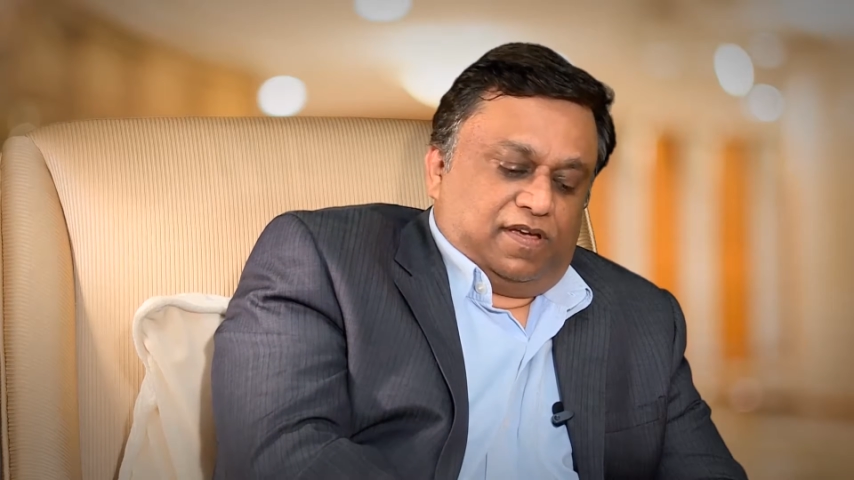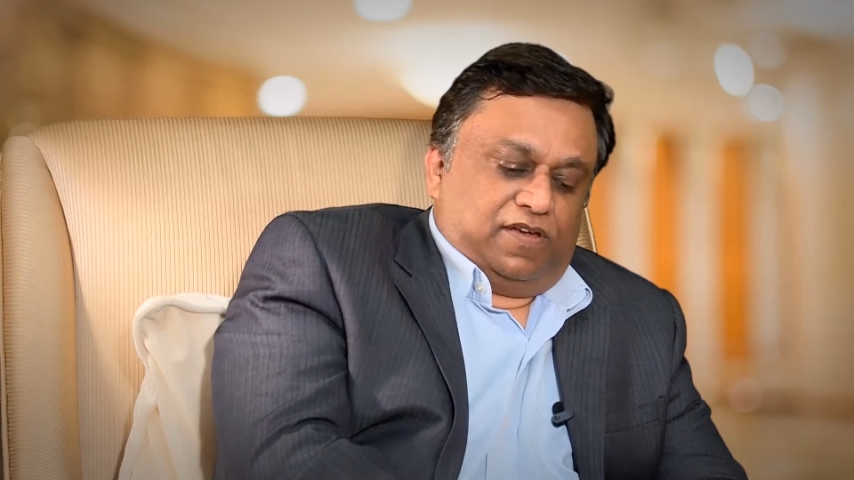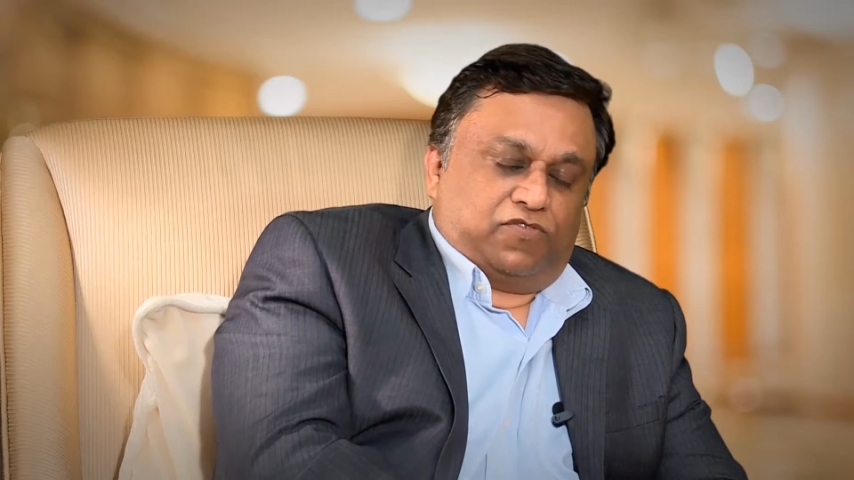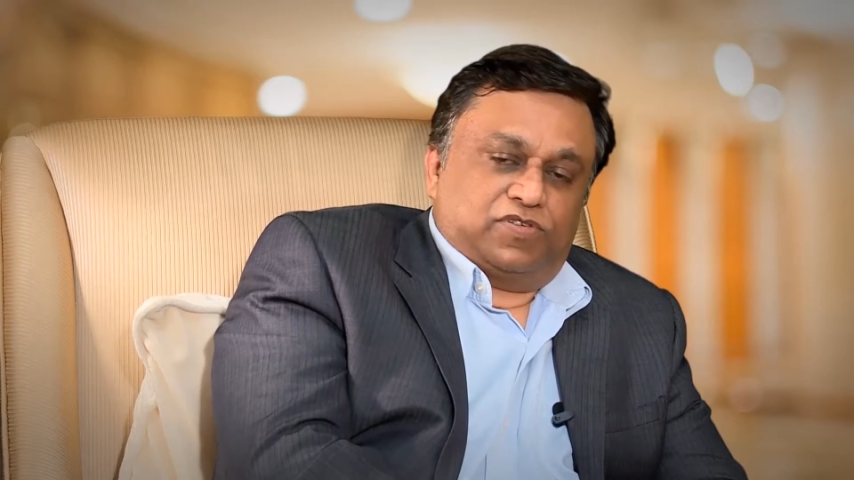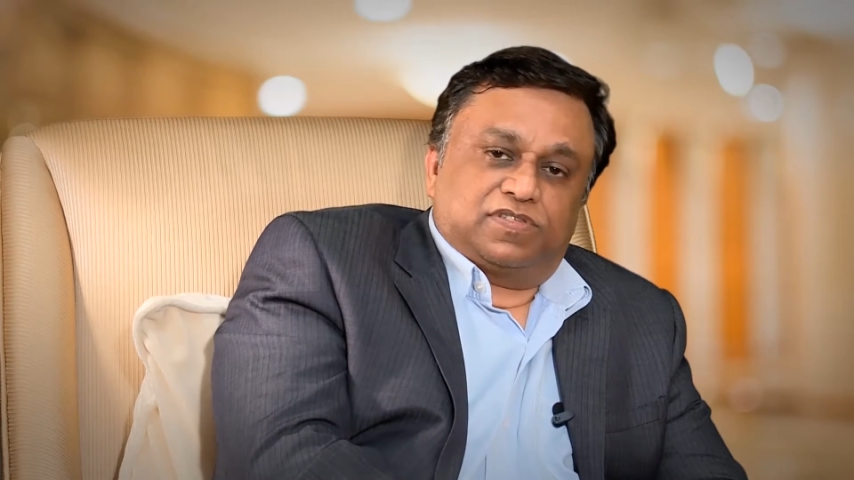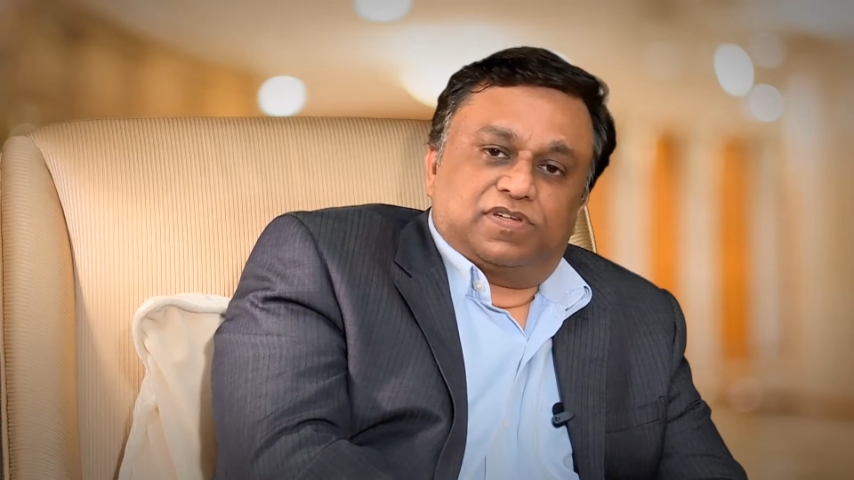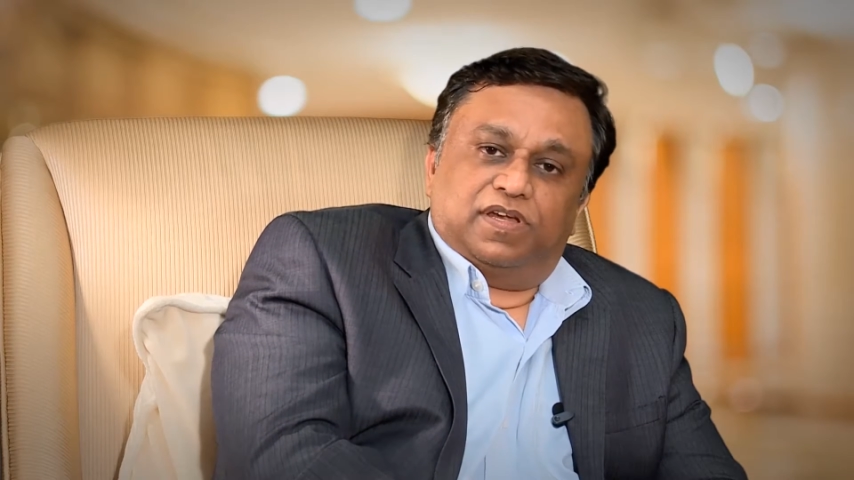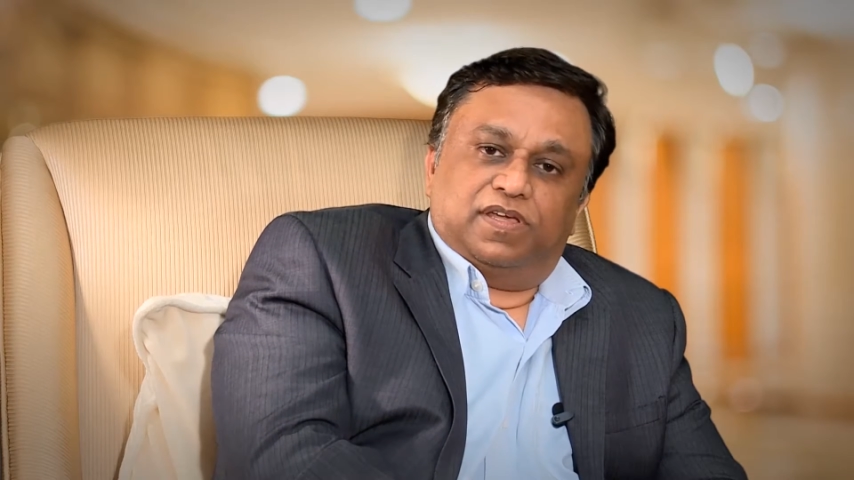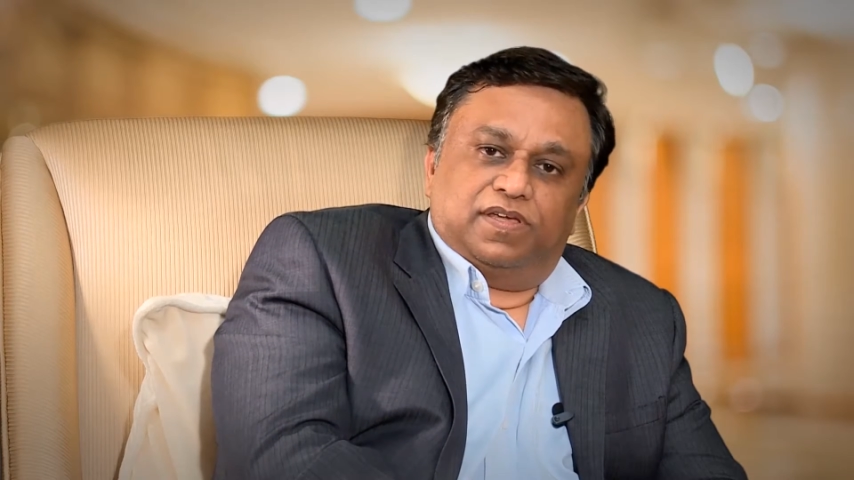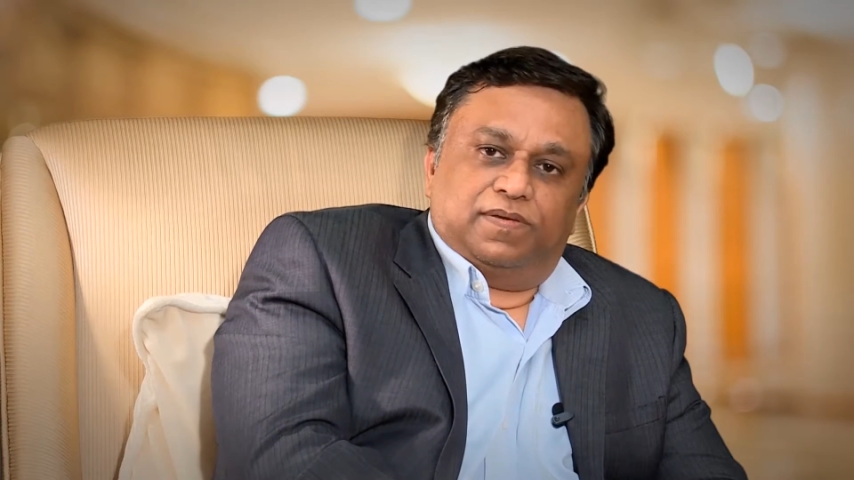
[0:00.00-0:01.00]
Infosys
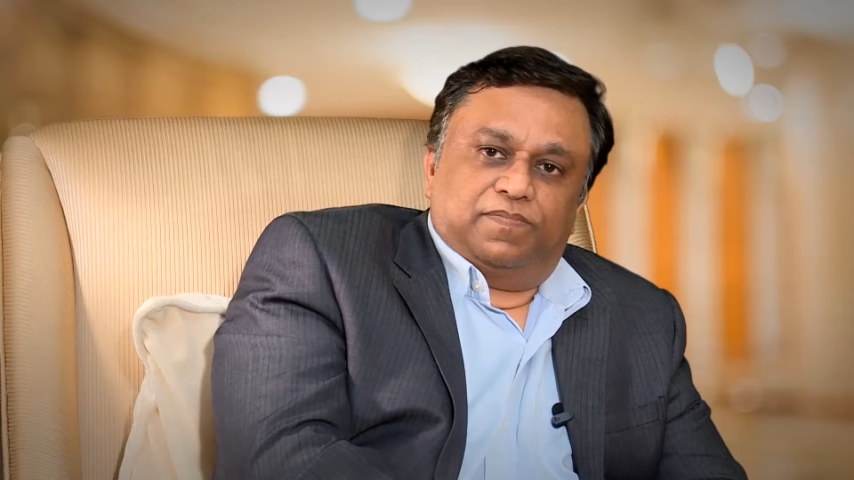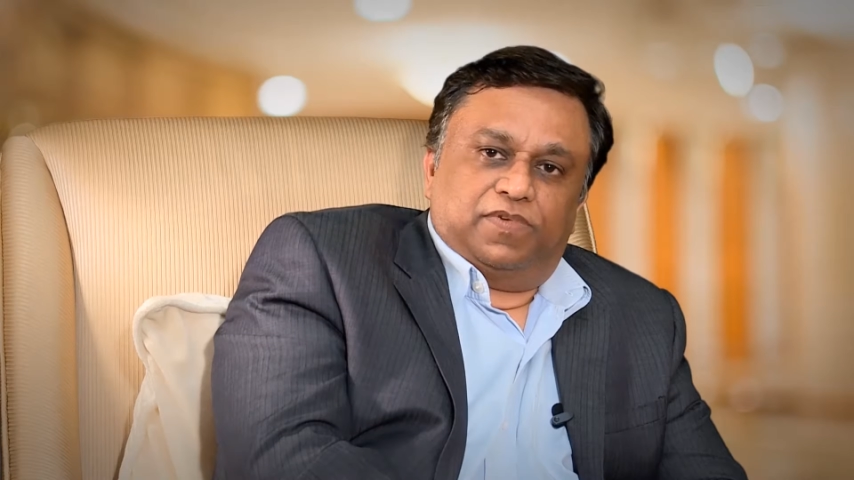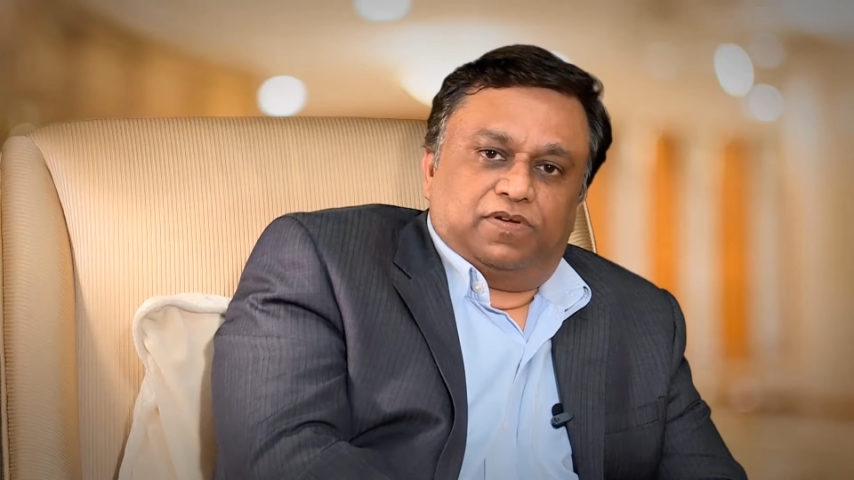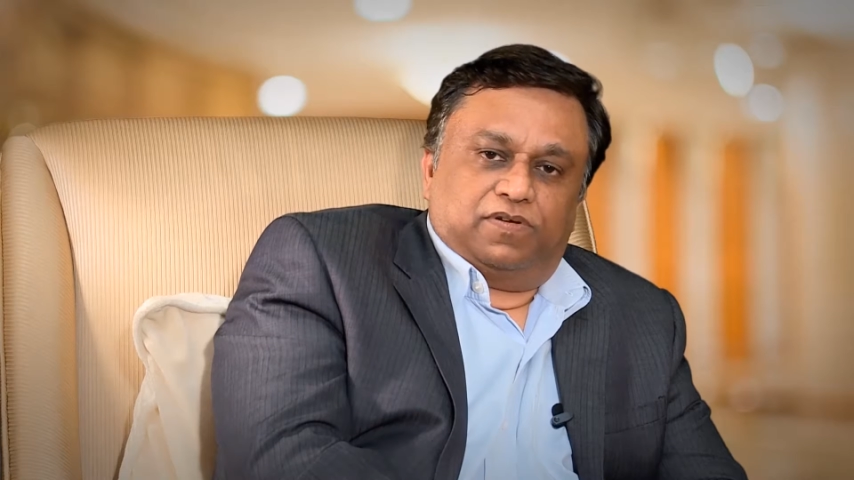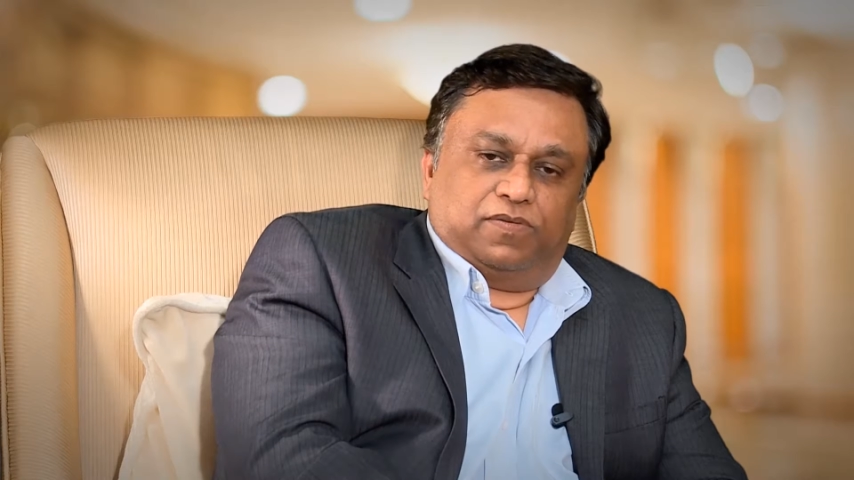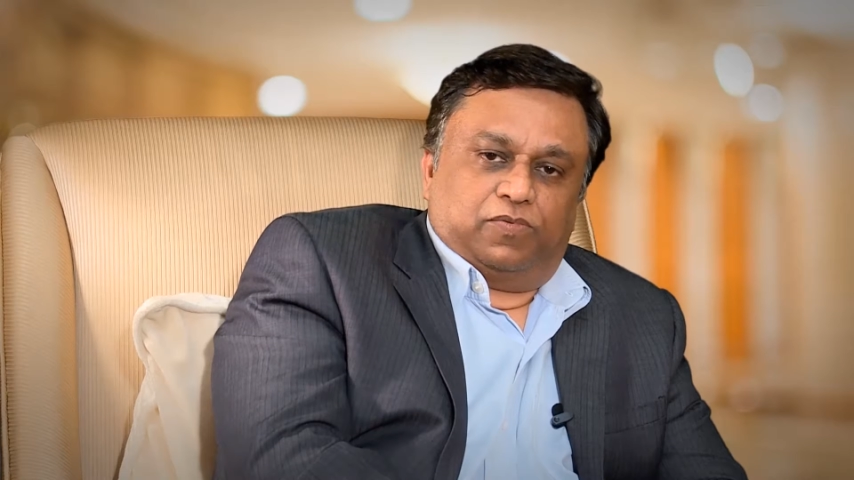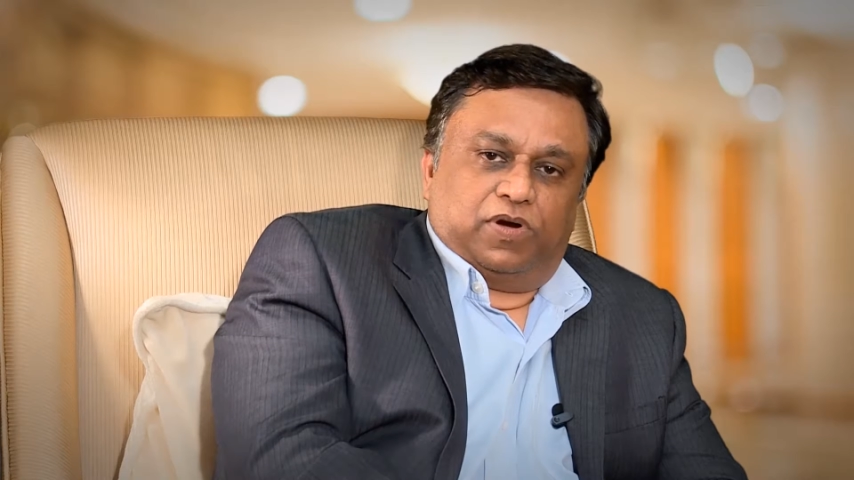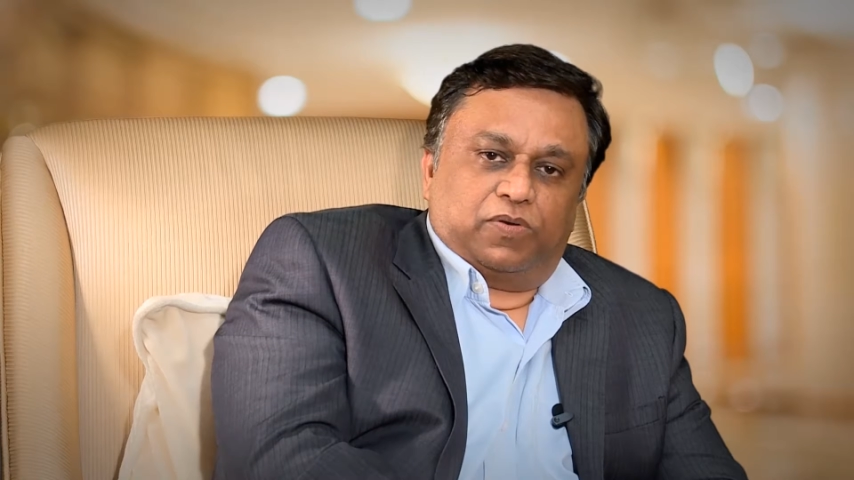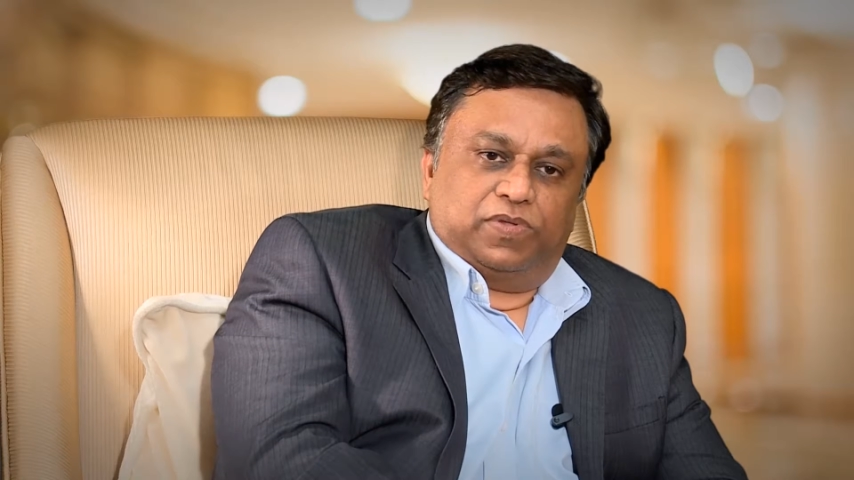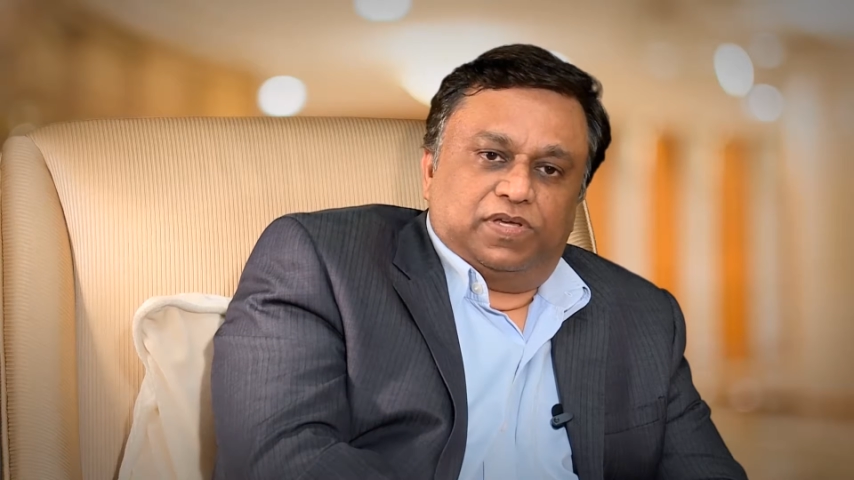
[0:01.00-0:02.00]
really
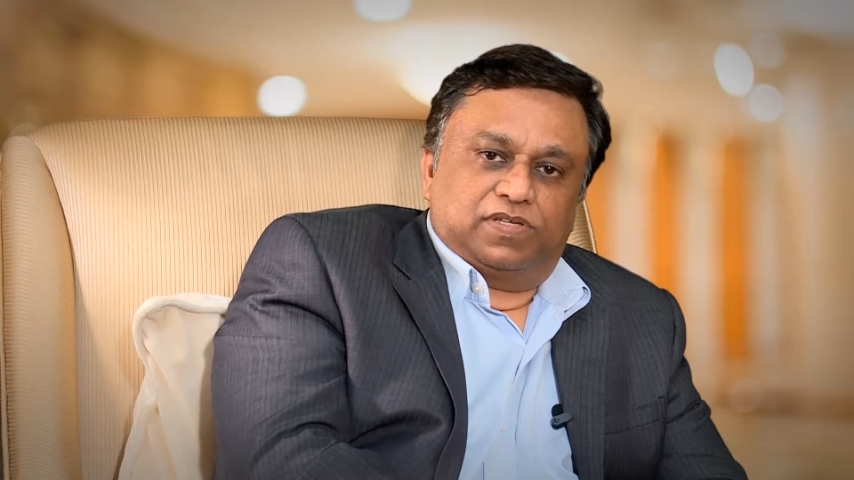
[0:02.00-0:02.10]
worked with